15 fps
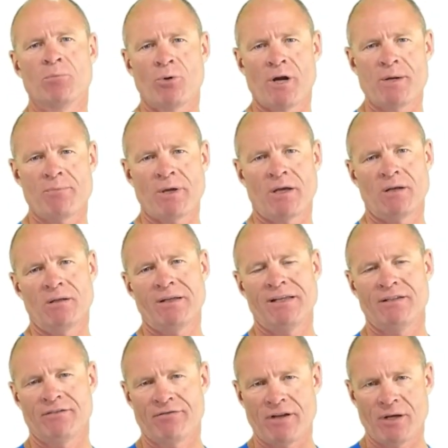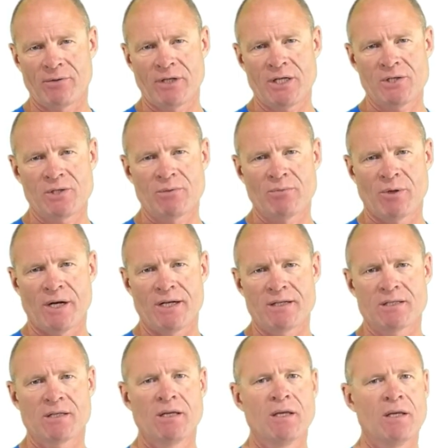brake pedal, and the foundation
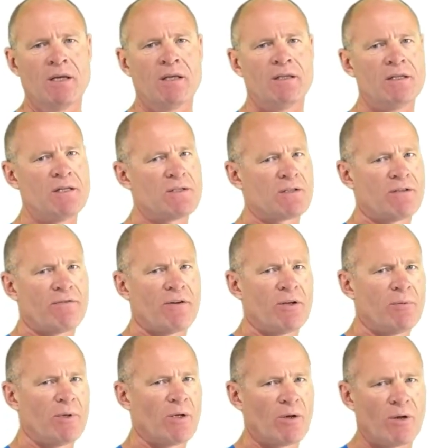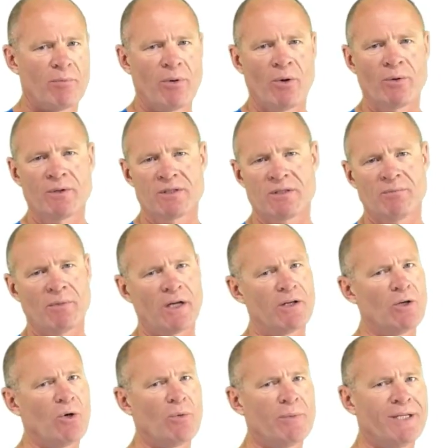brakes. These are the fundamental components, and by
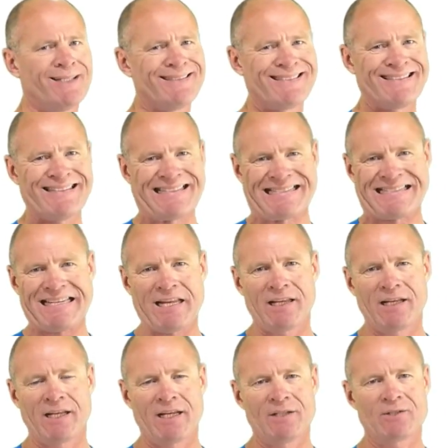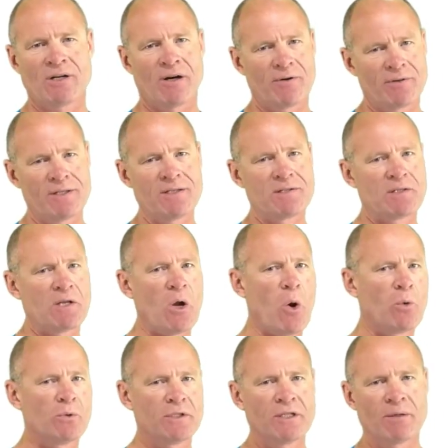no means in this day and age are these the
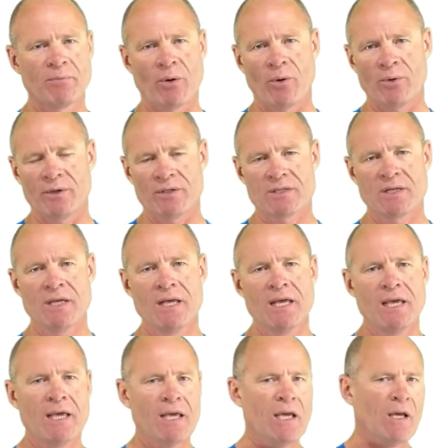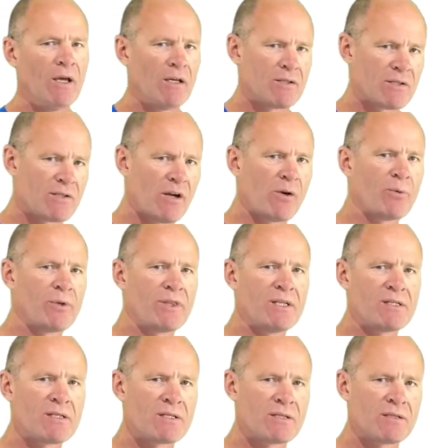only components. Start with
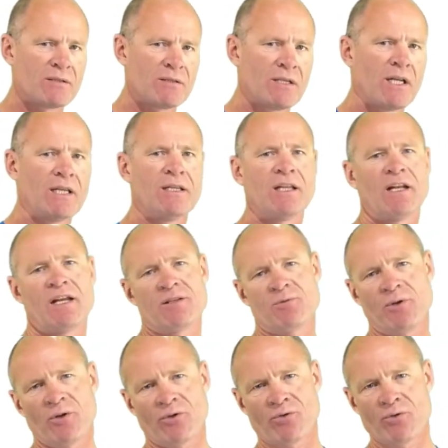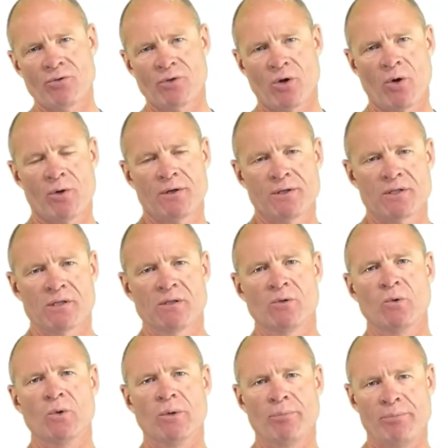this, and then as we go through the course
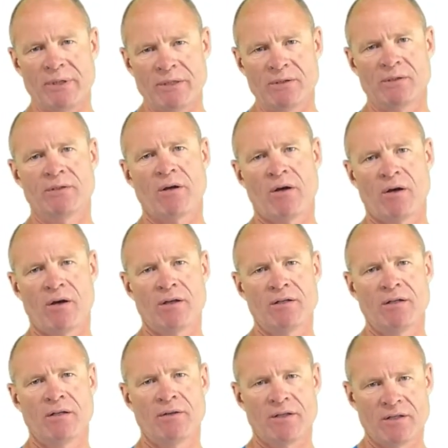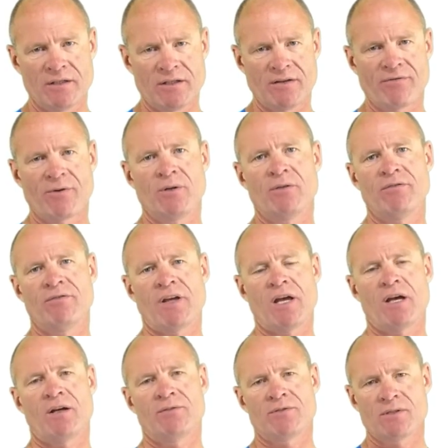we'll build on the different
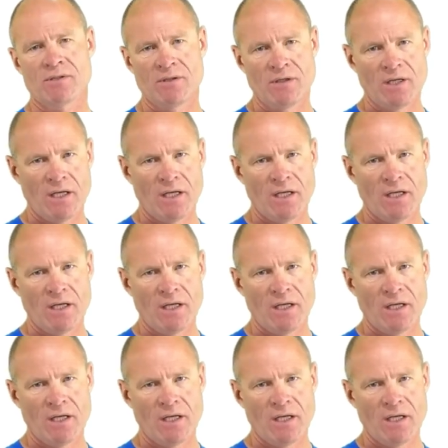valves